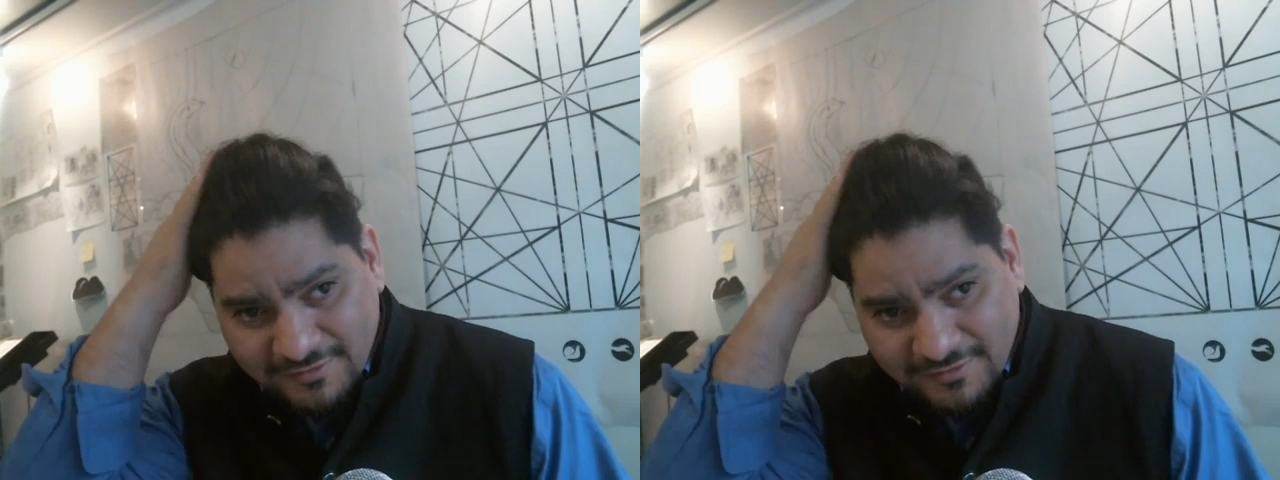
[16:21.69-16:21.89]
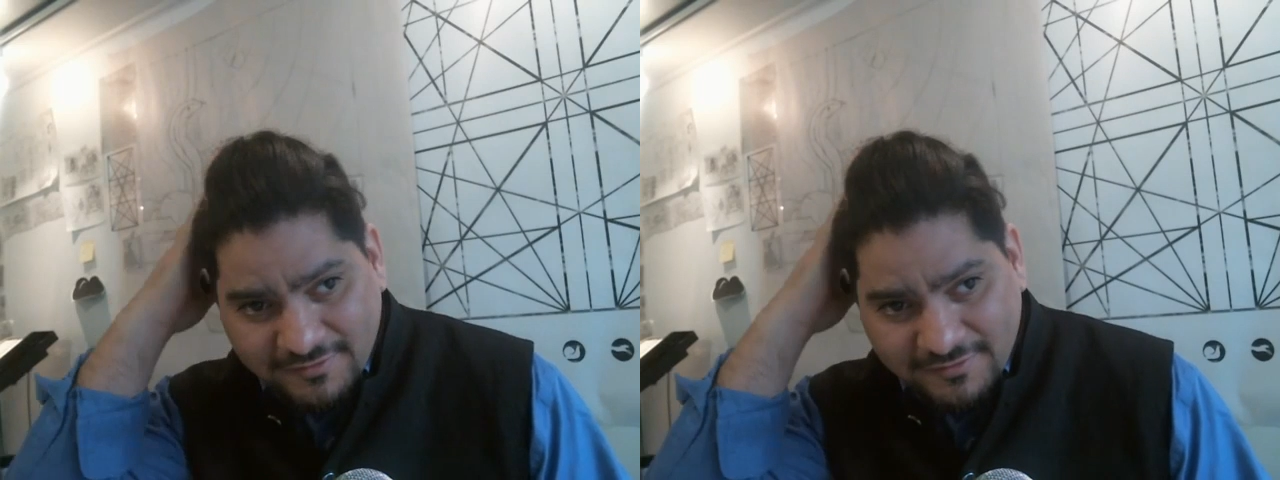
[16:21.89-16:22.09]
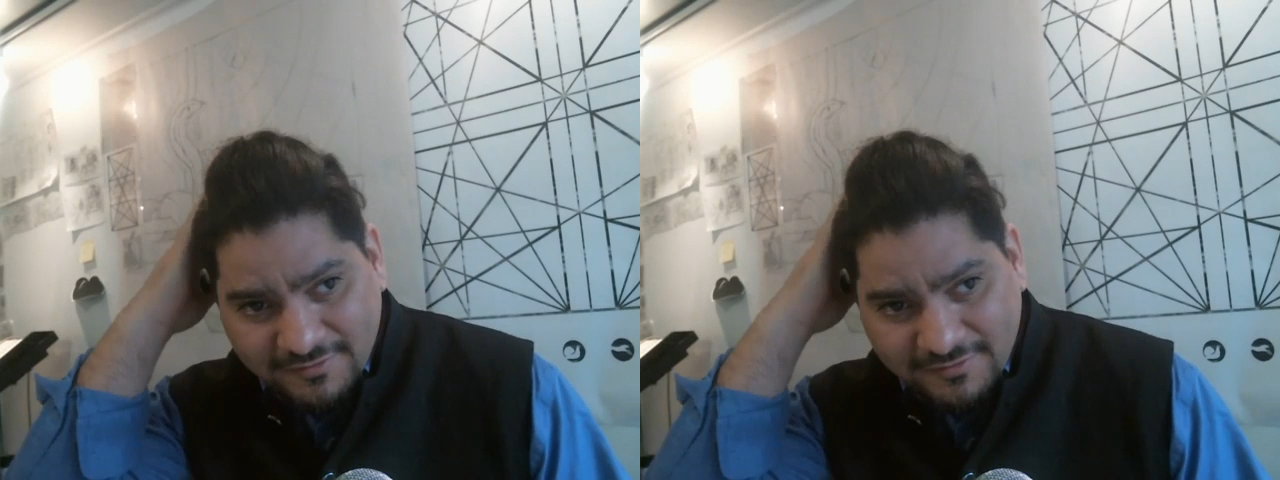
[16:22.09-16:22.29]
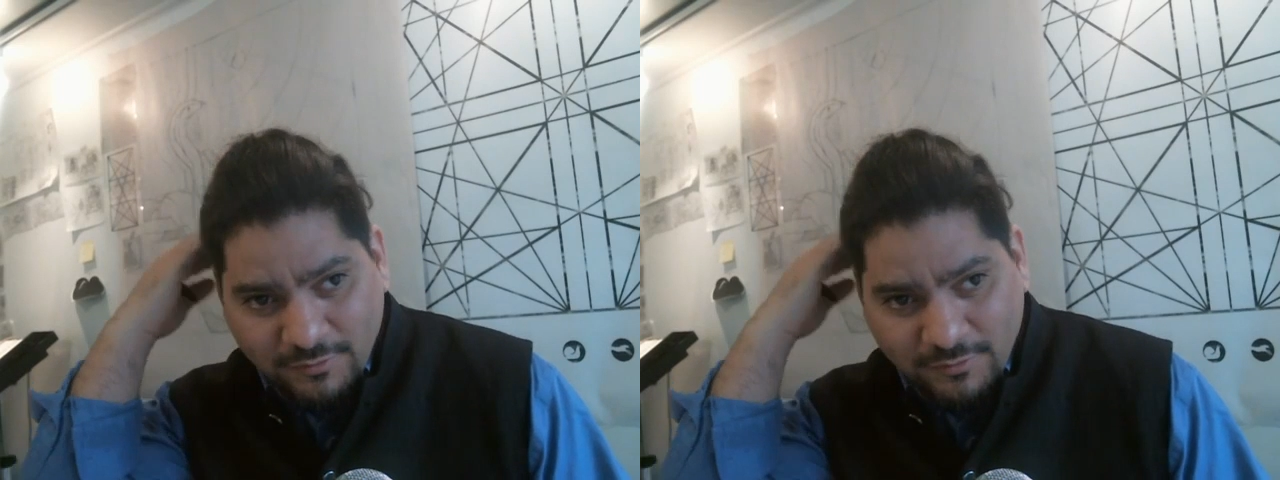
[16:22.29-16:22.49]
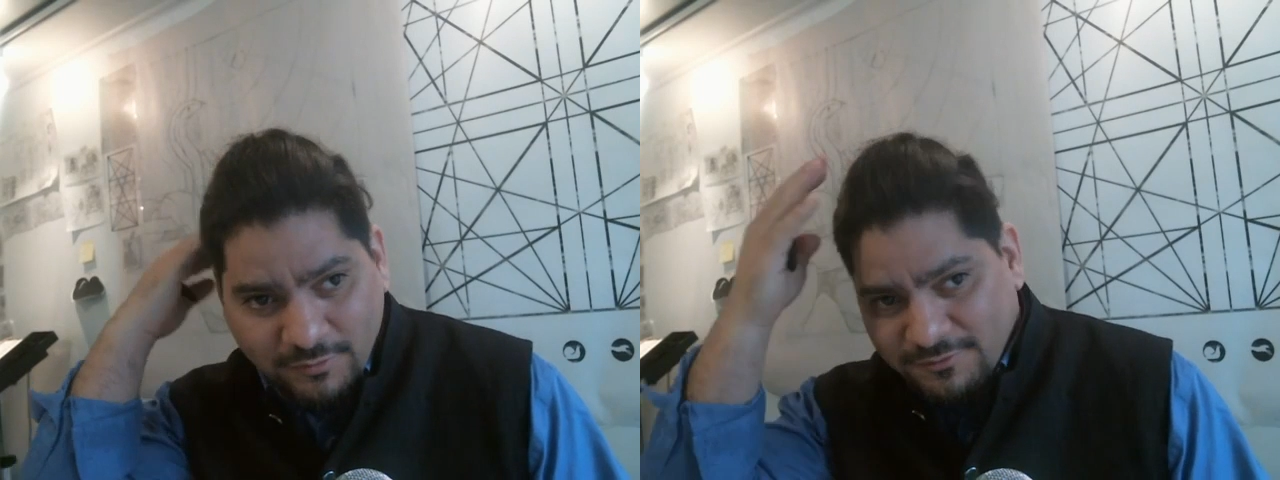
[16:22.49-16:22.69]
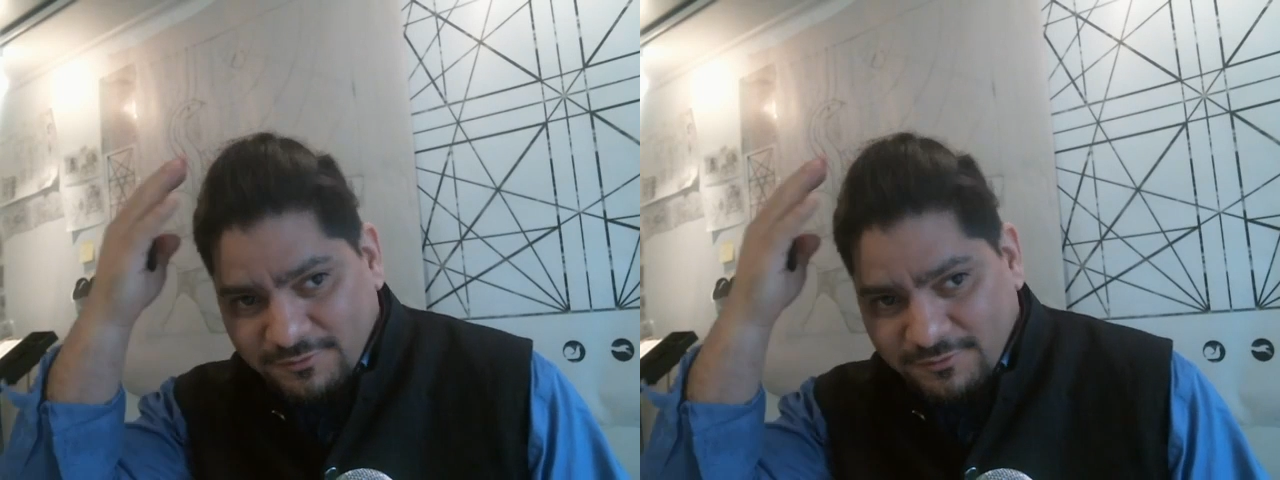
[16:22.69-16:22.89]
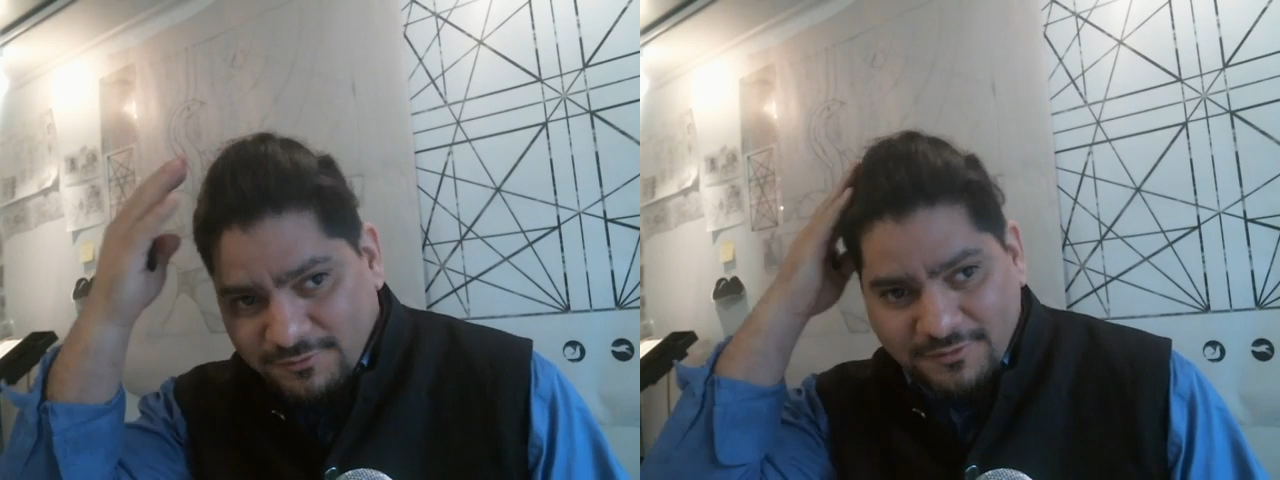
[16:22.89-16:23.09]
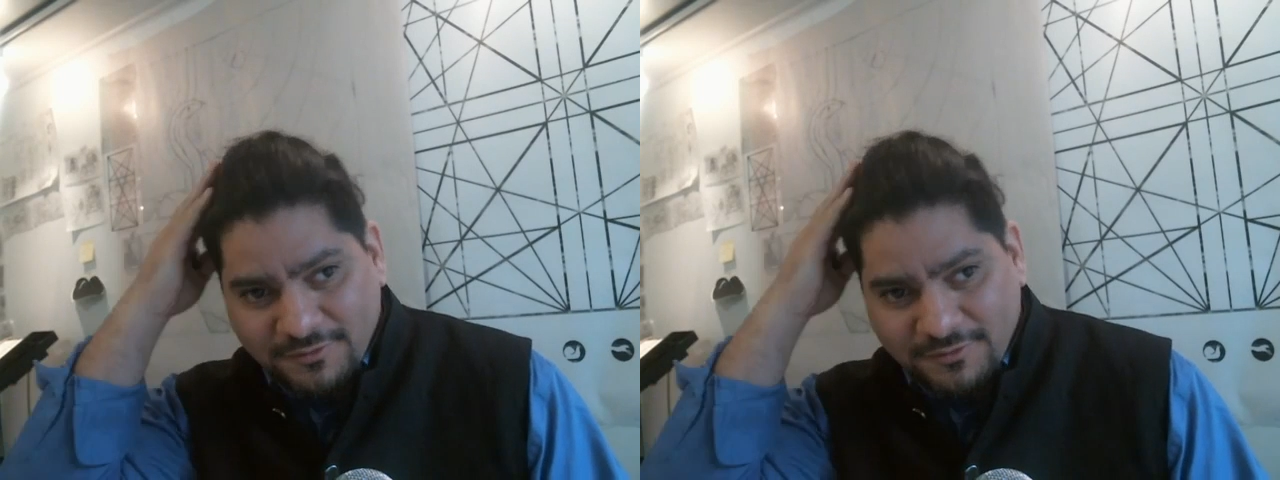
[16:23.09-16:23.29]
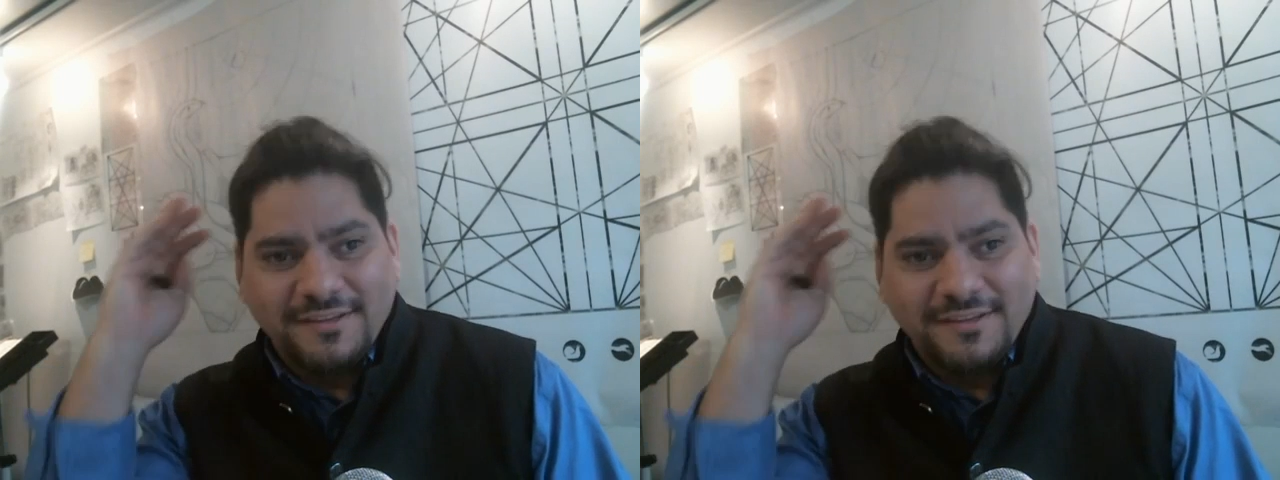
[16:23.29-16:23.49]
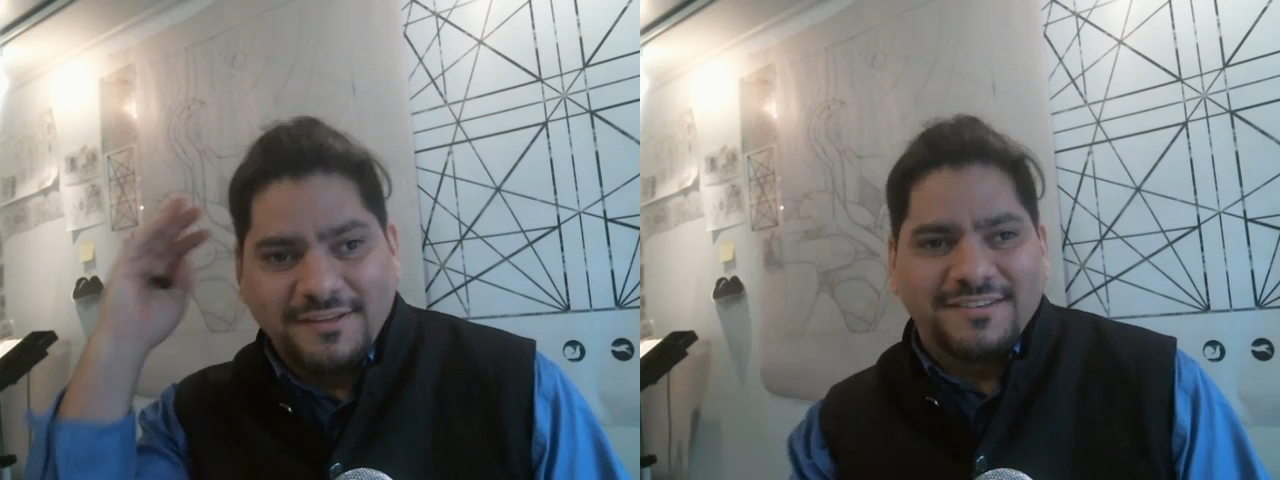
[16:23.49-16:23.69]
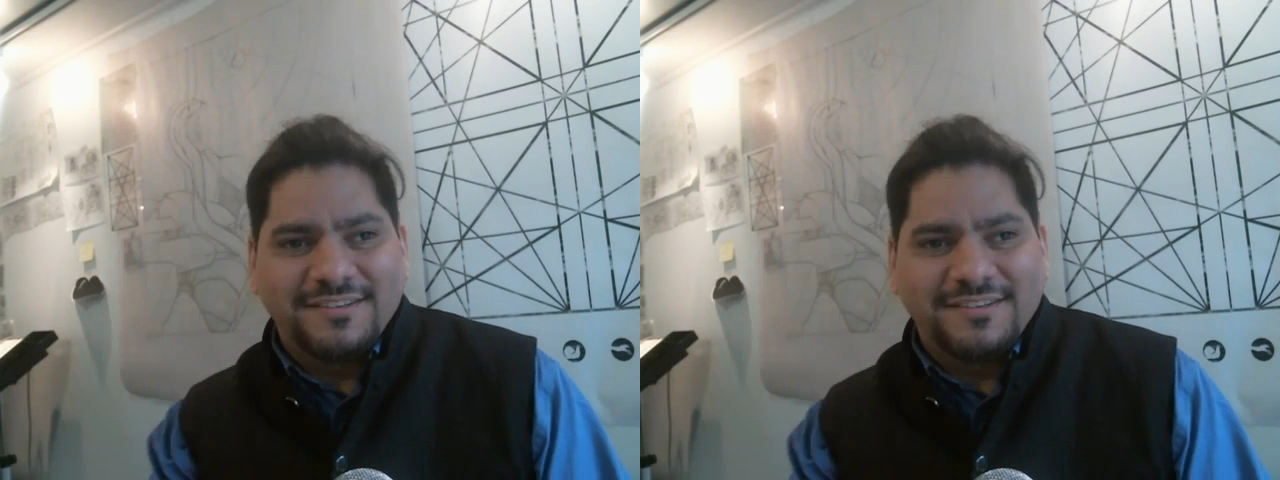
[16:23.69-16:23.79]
wonderful as it normally is.